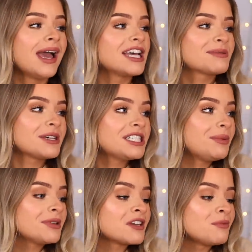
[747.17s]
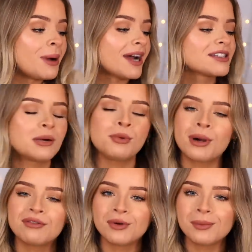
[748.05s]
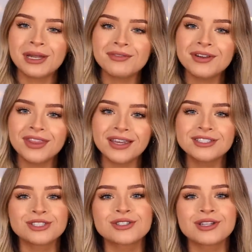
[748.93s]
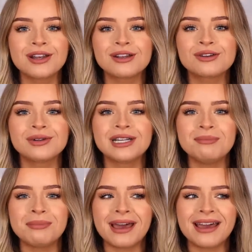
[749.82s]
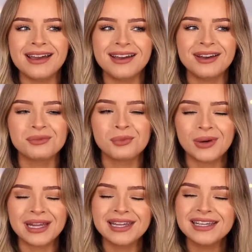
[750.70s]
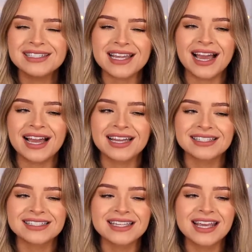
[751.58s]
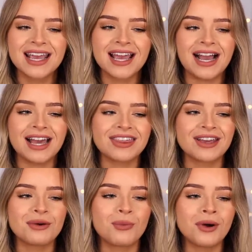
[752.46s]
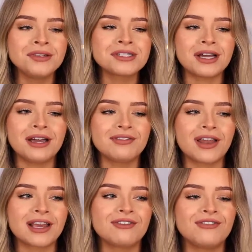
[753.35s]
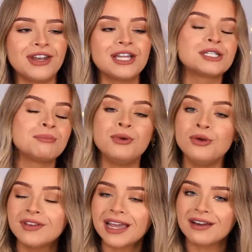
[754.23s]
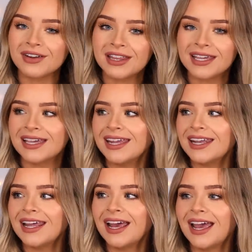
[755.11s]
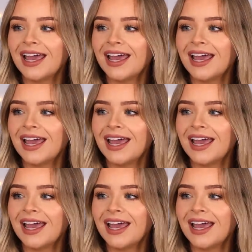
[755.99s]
especially once I've packed up all my room and everything, it's just going to look really bare and weird and I think once I've like finished moving everything in,